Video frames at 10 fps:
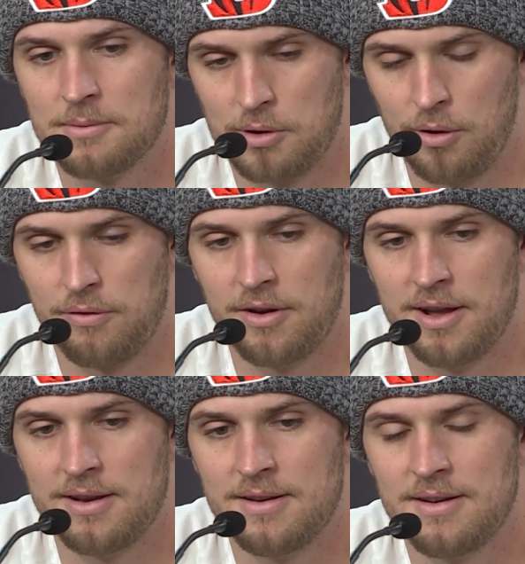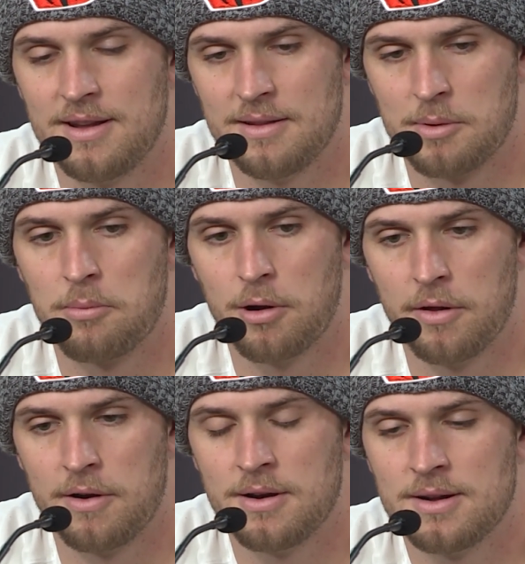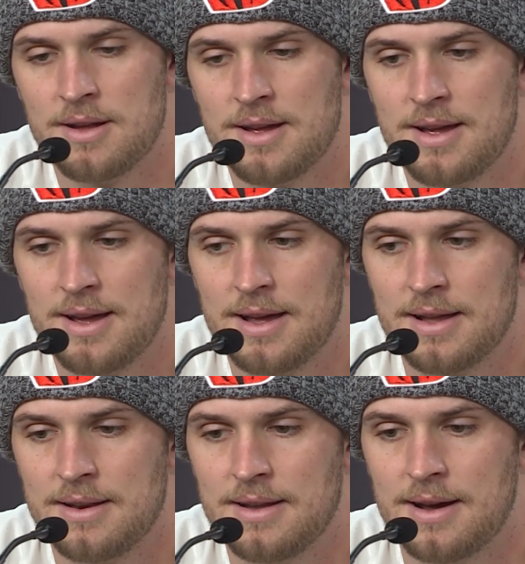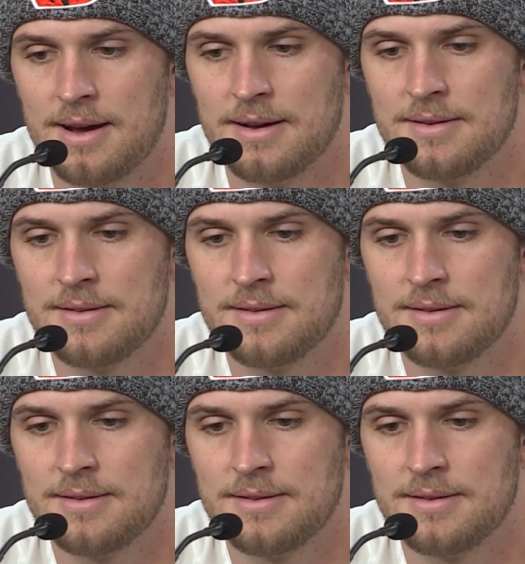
girlfriend, and then my brother, and uh,